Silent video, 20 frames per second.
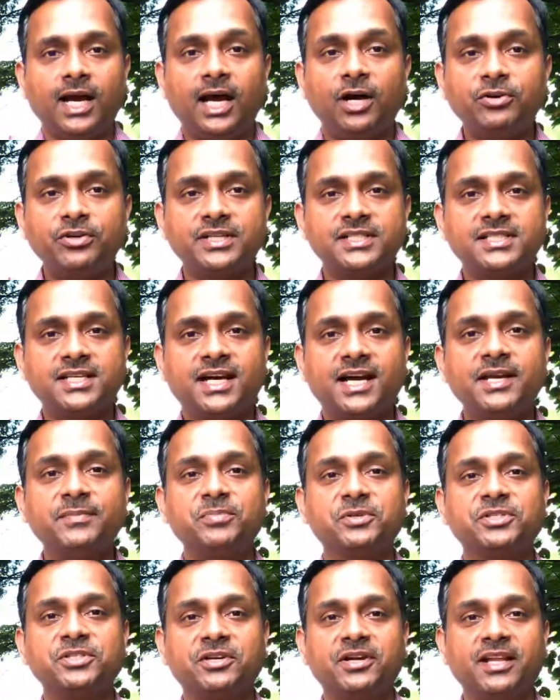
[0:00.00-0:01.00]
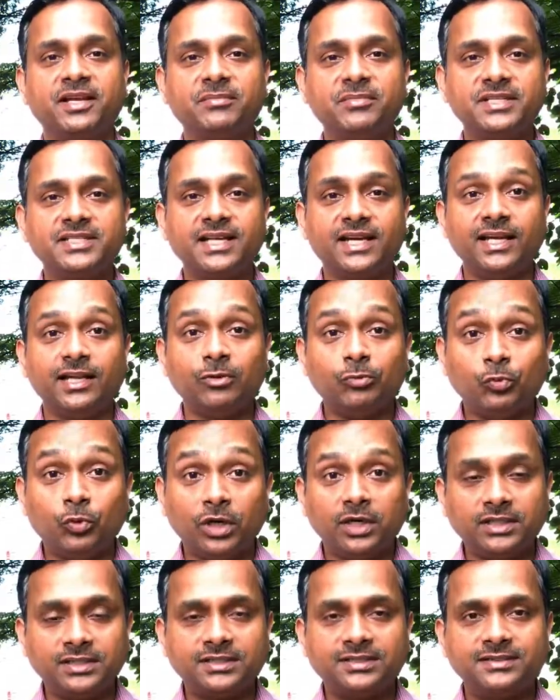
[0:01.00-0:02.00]
How does a hypersonic missile
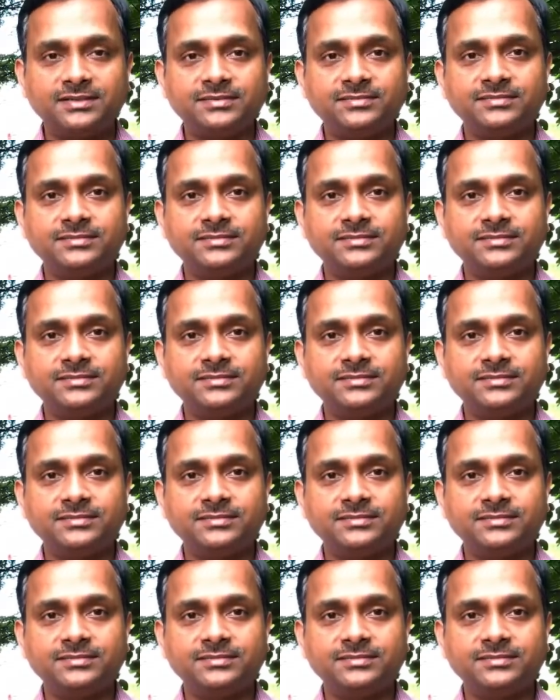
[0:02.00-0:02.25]
work?